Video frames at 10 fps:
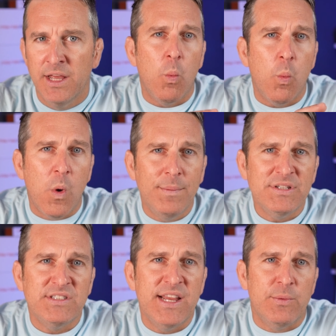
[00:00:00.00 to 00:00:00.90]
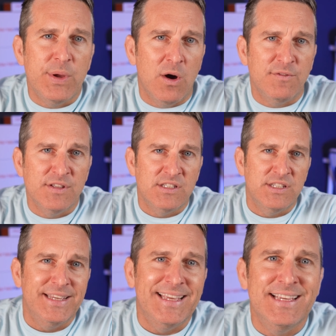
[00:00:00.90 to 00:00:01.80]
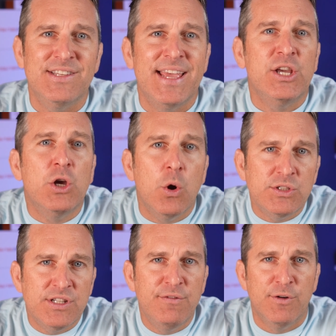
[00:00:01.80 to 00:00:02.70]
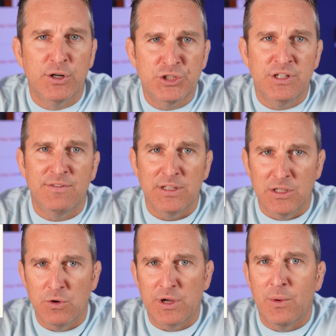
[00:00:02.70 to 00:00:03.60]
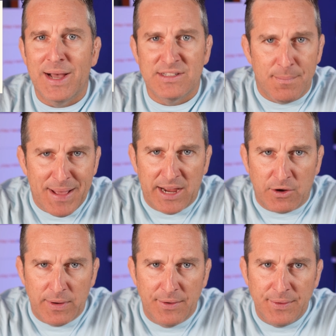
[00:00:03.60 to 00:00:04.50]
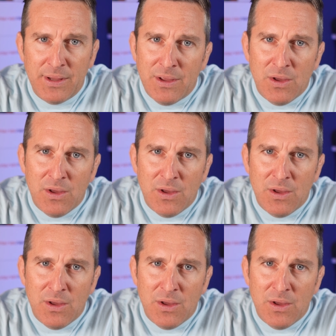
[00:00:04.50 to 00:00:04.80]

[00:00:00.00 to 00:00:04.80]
One mistake we often see is a ghosted version of a logo as a background.